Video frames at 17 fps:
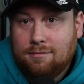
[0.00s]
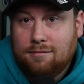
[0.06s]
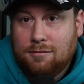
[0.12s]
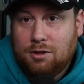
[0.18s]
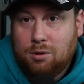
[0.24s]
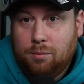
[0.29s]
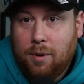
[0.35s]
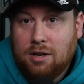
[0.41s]

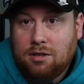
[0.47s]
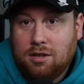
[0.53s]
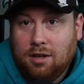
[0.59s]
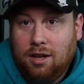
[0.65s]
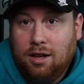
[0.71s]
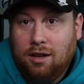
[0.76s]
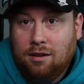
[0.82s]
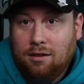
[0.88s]

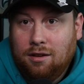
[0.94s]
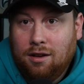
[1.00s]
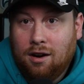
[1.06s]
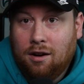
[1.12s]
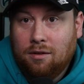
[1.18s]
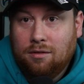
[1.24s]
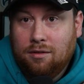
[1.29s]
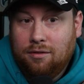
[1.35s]
especially, you
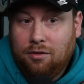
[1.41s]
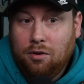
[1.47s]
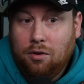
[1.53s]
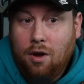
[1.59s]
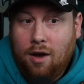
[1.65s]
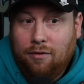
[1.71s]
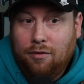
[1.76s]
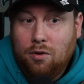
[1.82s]
know, if
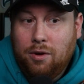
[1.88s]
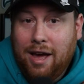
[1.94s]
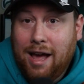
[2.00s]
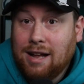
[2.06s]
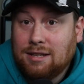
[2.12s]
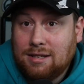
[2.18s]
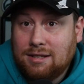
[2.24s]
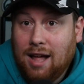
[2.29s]
you
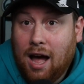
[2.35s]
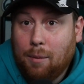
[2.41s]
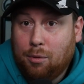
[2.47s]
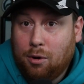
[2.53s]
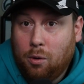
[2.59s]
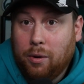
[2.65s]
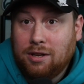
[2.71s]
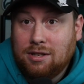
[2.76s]
can't stop
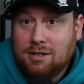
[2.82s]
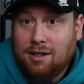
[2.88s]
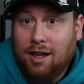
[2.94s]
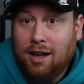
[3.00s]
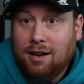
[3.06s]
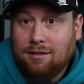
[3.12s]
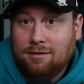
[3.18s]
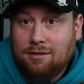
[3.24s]
a quick
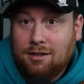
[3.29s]
slant,